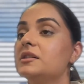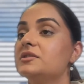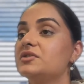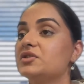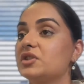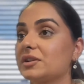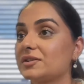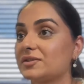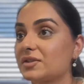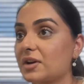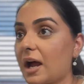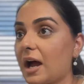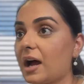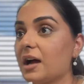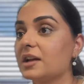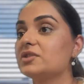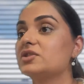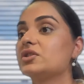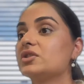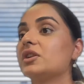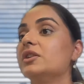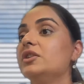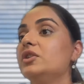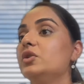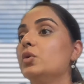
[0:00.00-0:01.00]

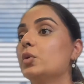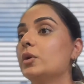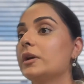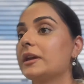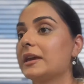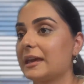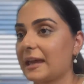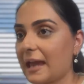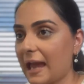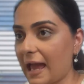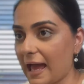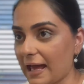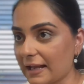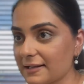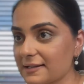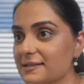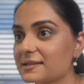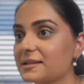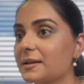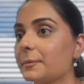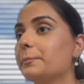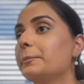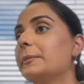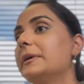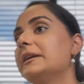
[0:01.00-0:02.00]
Jasraj, you can
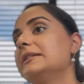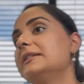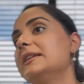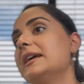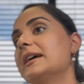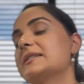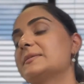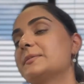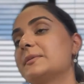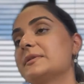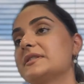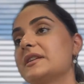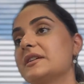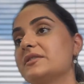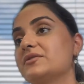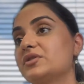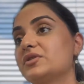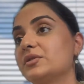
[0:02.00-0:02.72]
submit the Express entry